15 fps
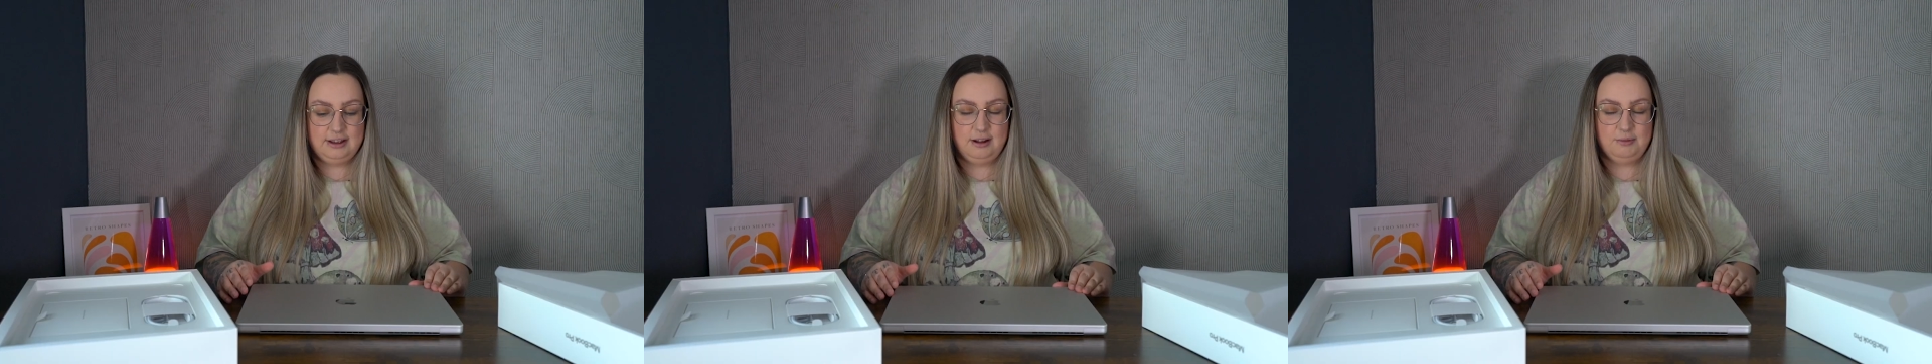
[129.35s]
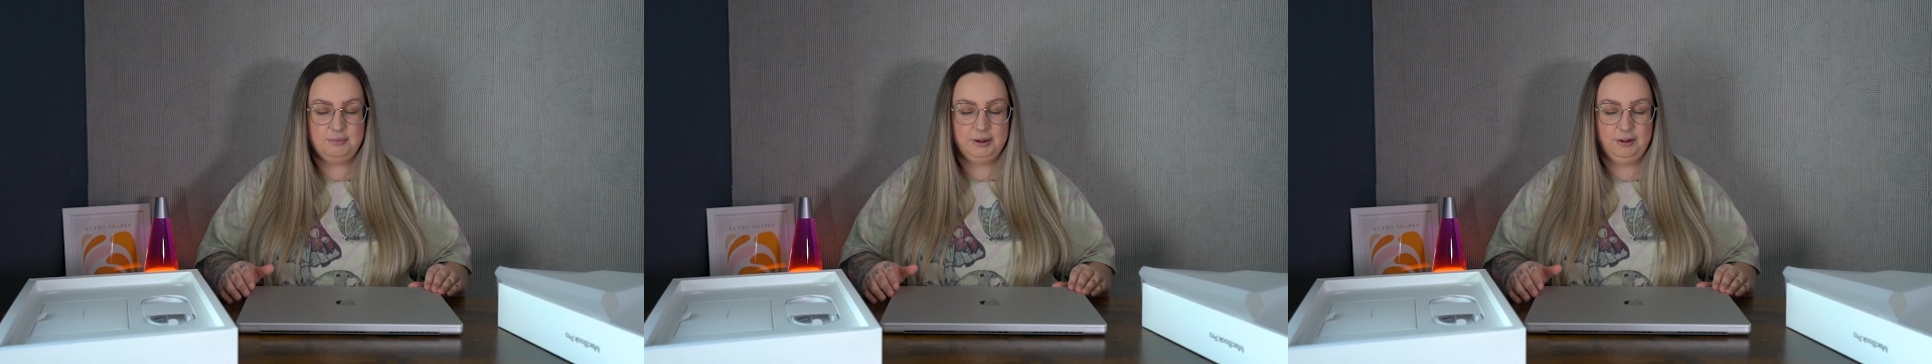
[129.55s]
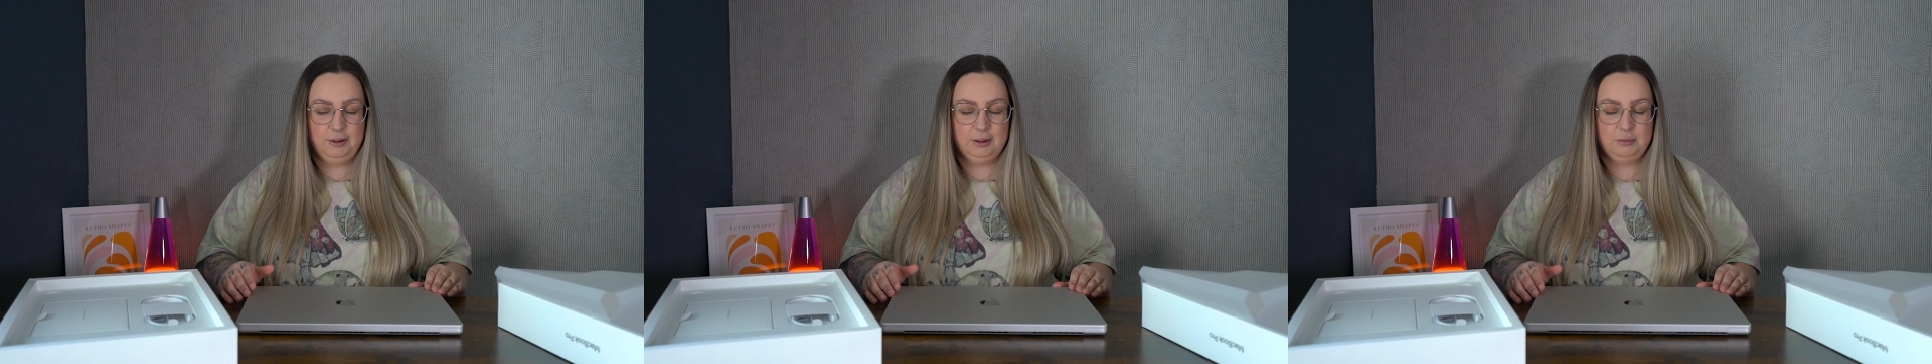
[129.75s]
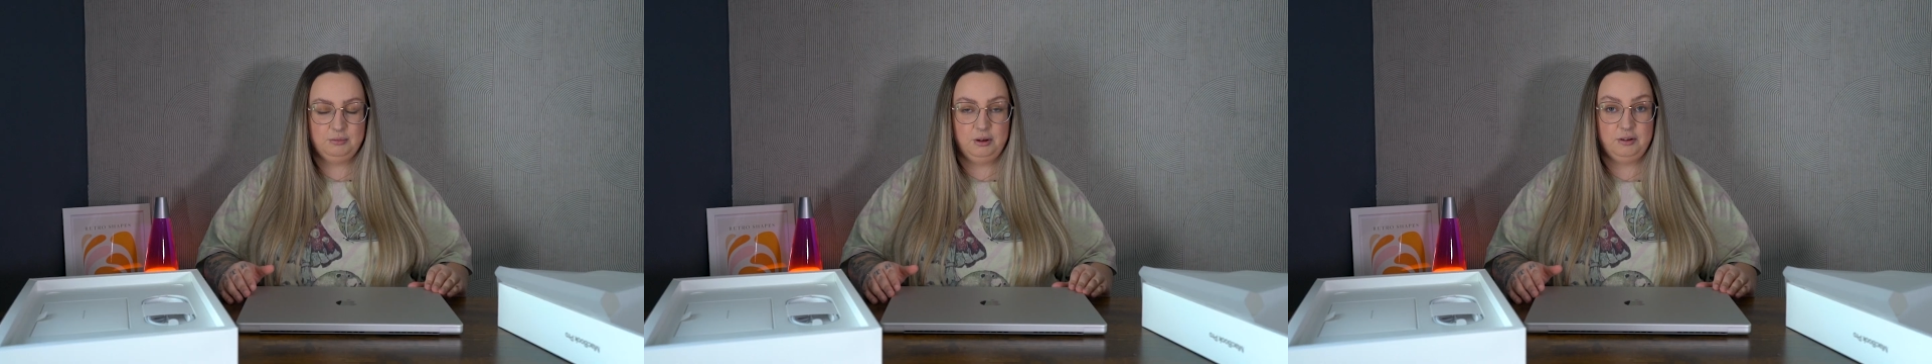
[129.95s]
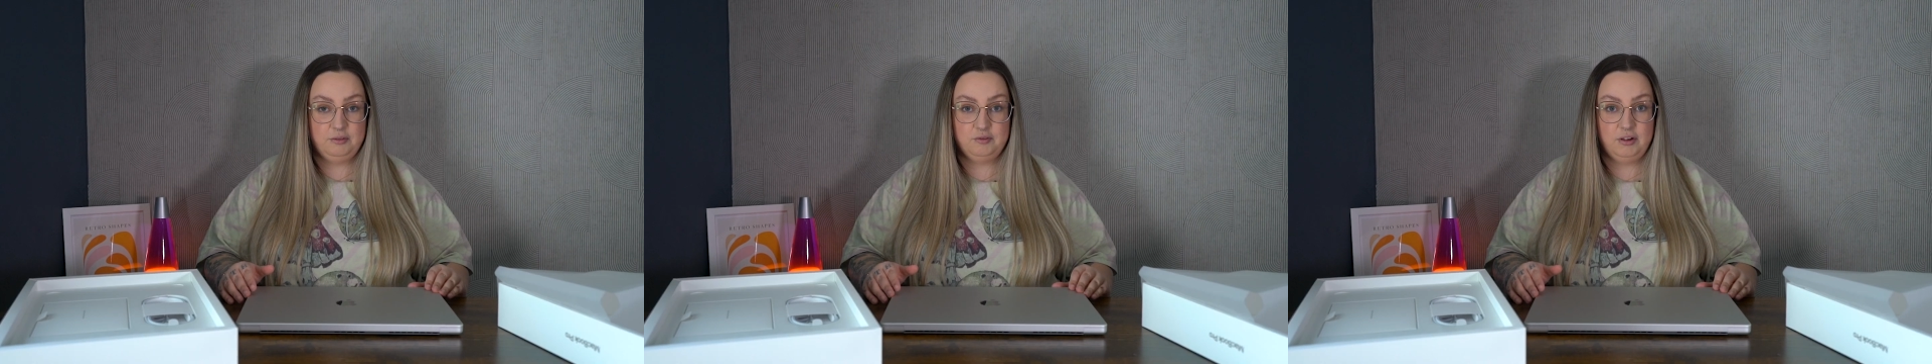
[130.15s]
Oh my God, I'm
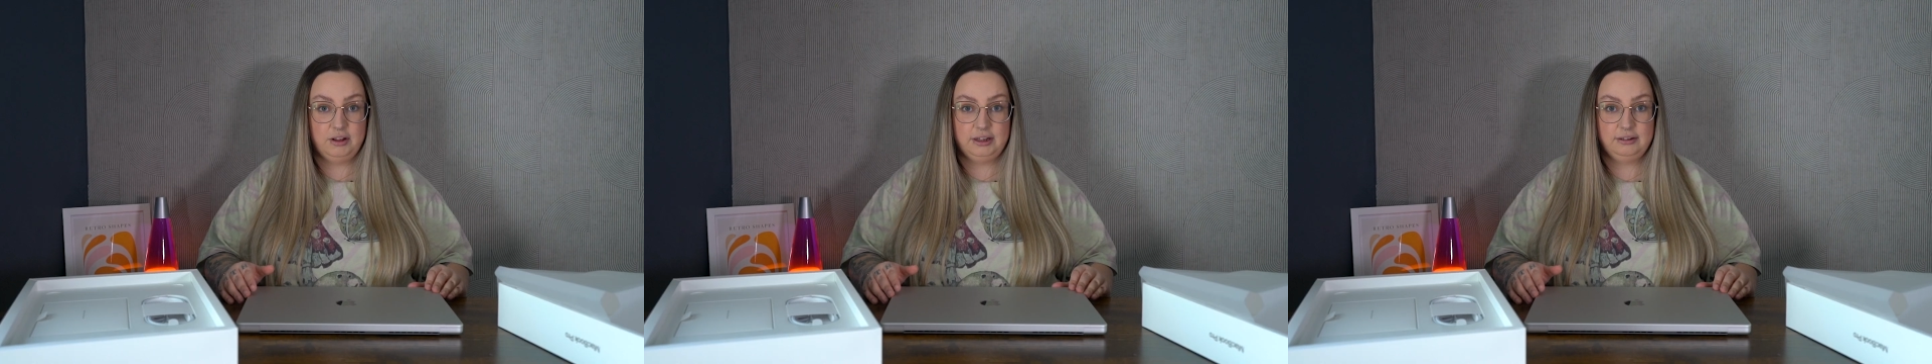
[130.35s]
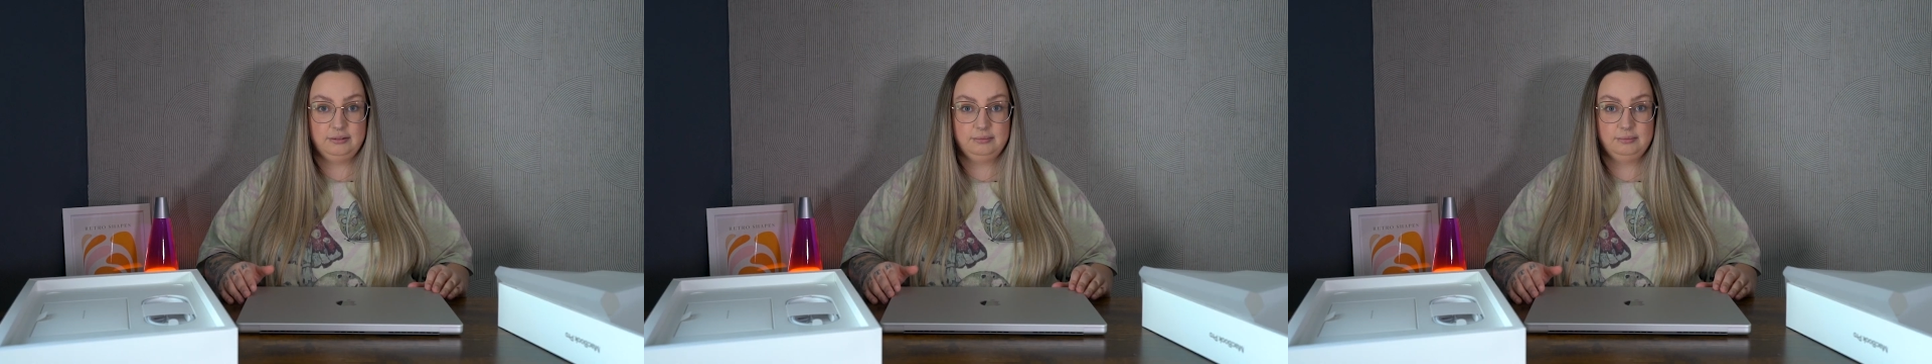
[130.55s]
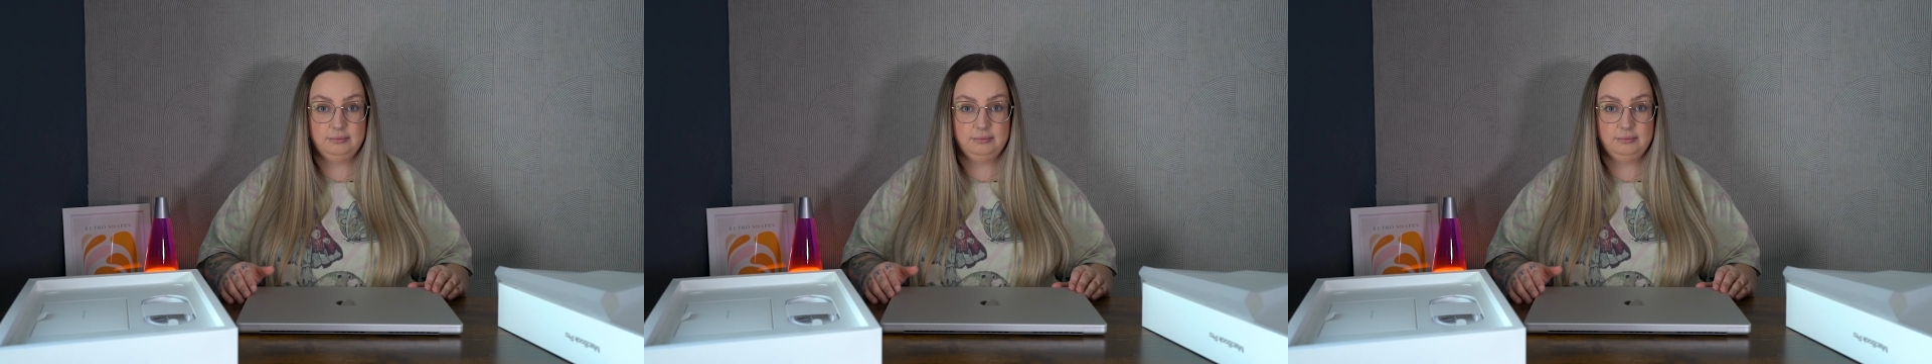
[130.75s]
not even ready.